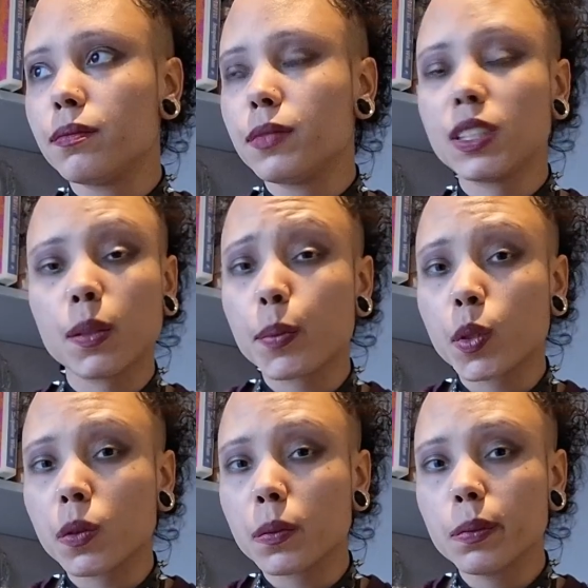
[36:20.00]

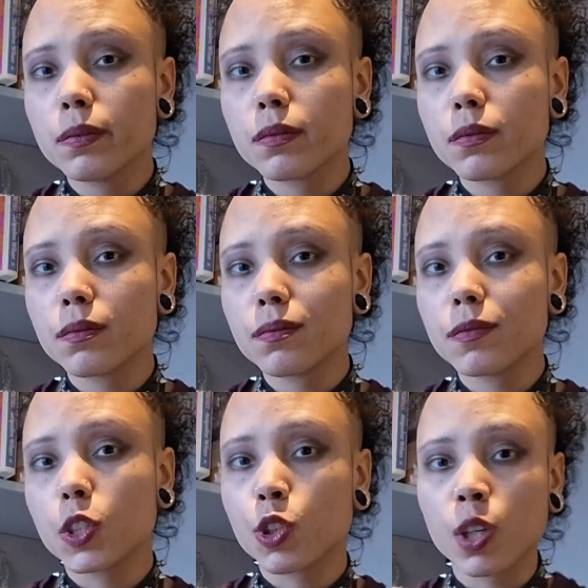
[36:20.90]
simple
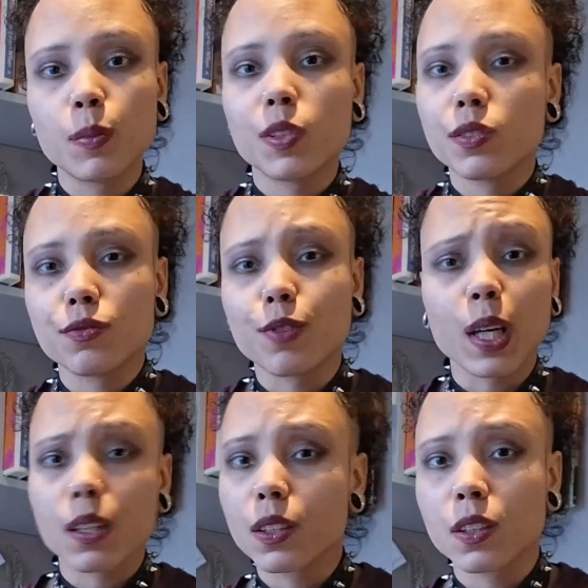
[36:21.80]
cropped
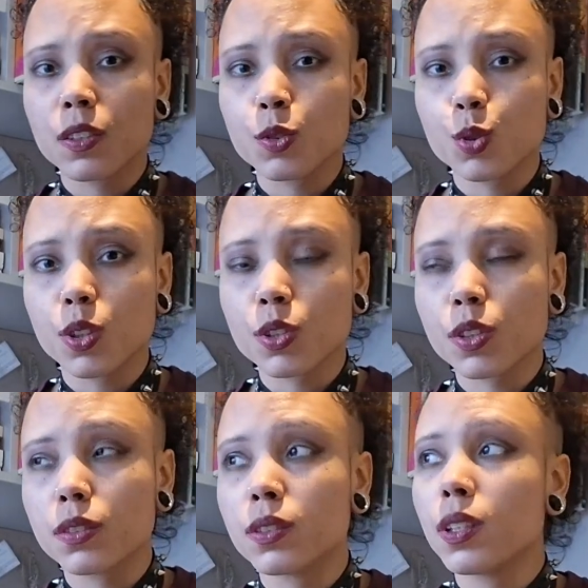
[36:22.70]
raglan
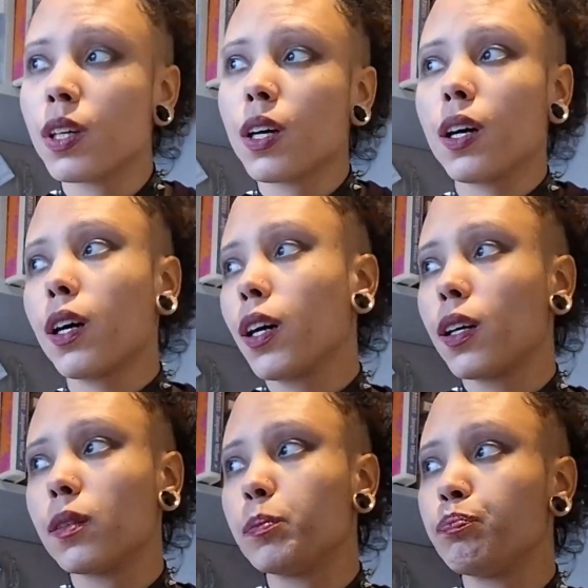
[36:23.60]
construction
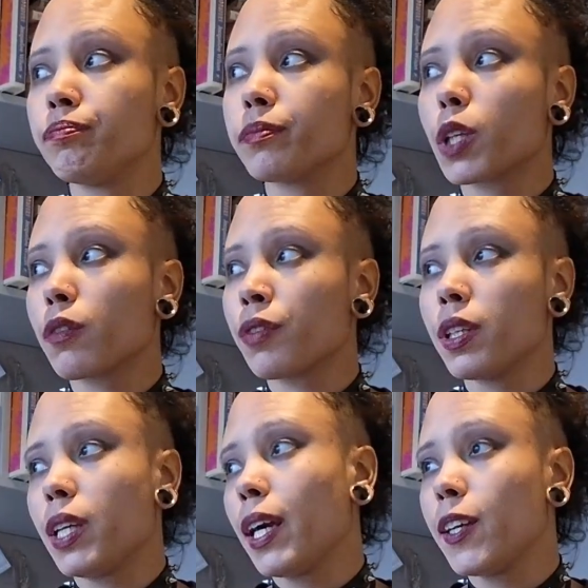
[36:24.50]
for
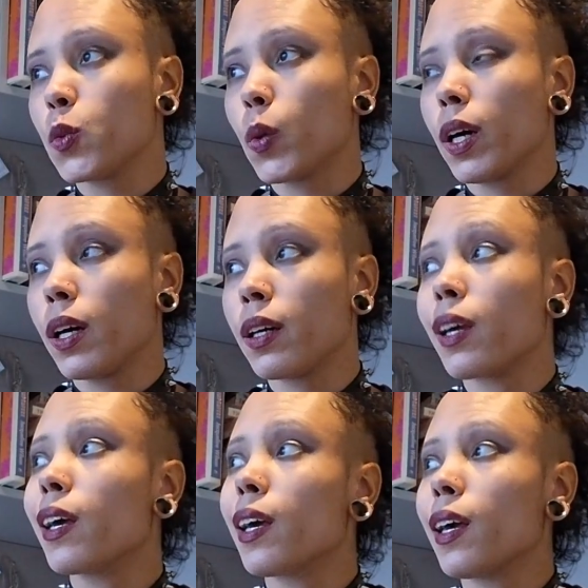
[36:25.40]
the days where
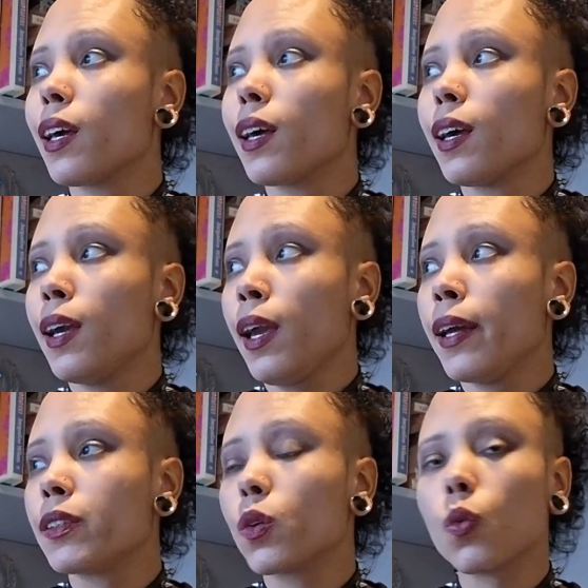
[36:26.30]

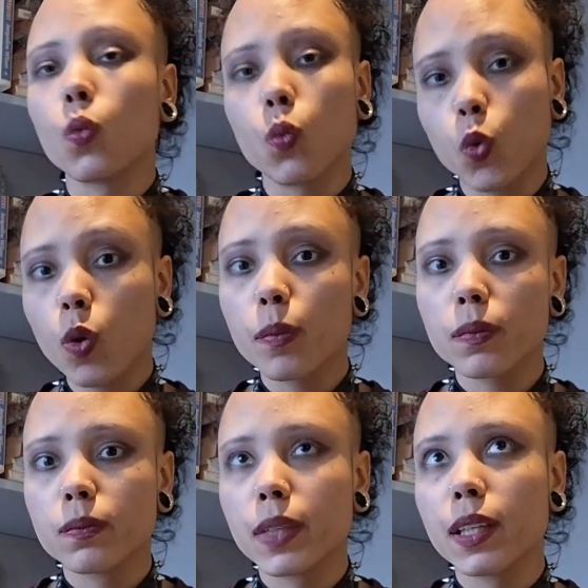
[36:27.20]
it's warm.
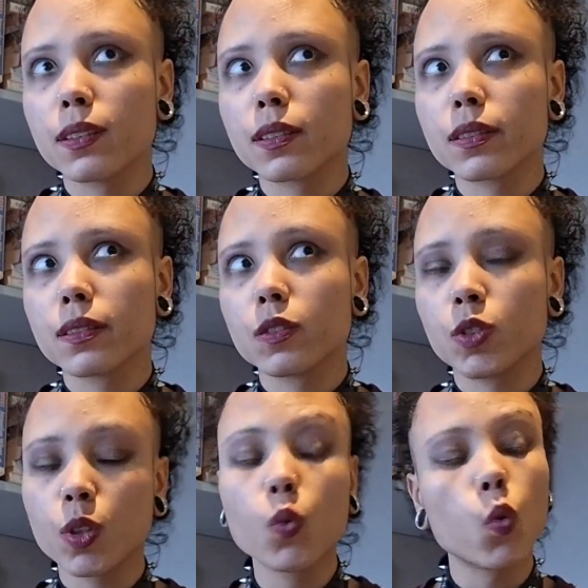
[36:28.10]
It's
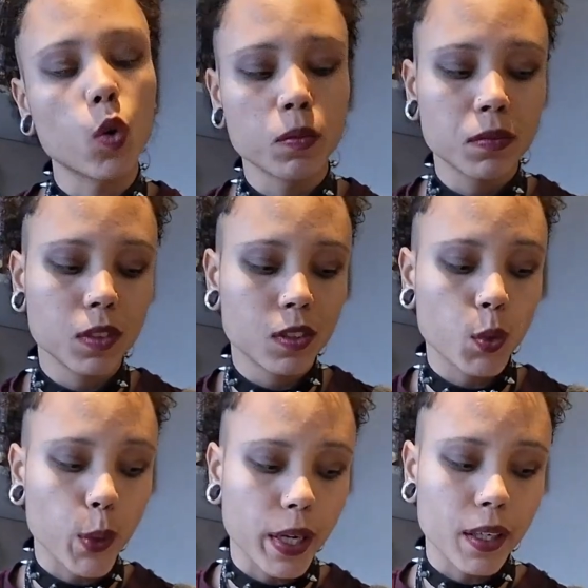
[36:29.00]
too warm
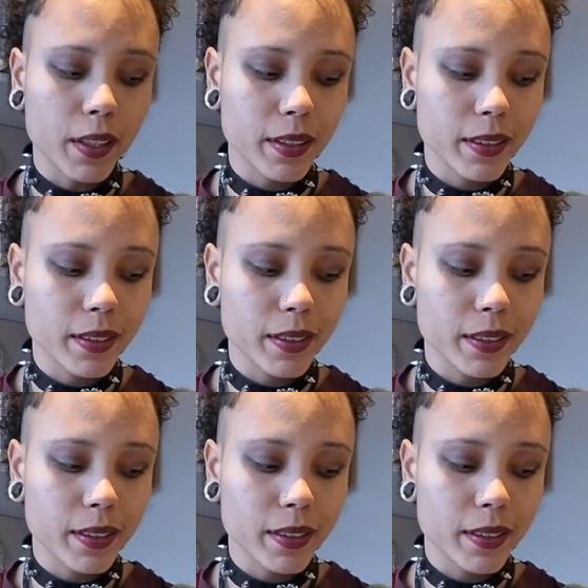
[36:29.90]
to wear